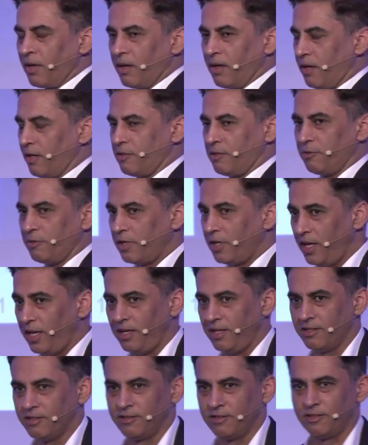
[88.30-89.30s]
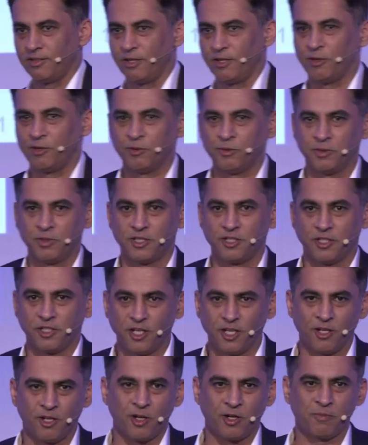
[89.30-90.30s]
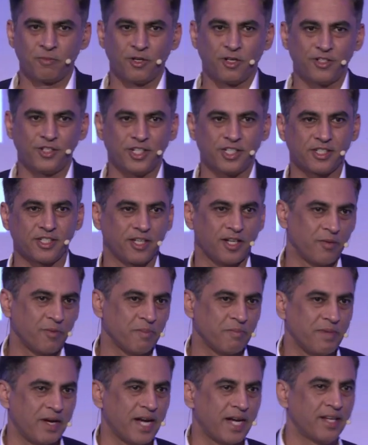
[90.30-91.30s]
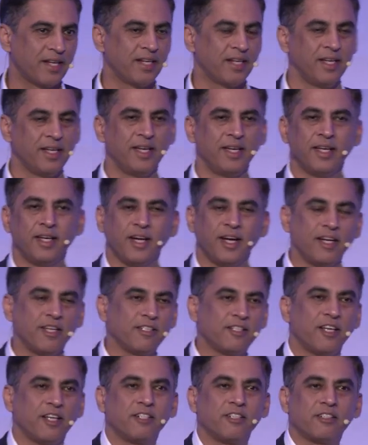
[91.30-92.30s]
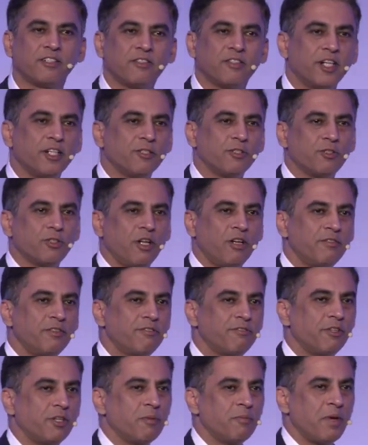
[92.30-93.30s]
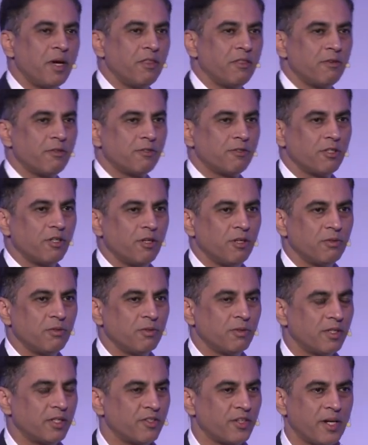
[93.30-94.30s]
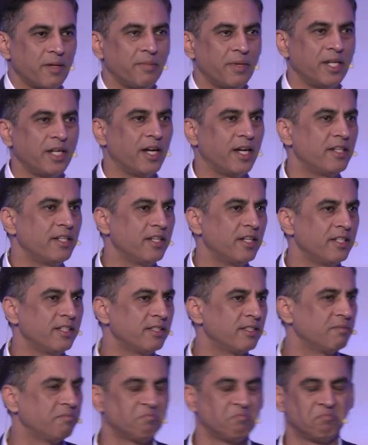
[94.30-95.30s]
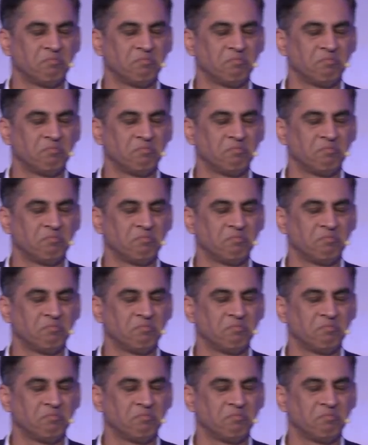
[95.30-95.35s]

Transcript: I said, okay. So it's a year long project. I went back. I tried, tried to solve it for a month or so. I tried many ideas.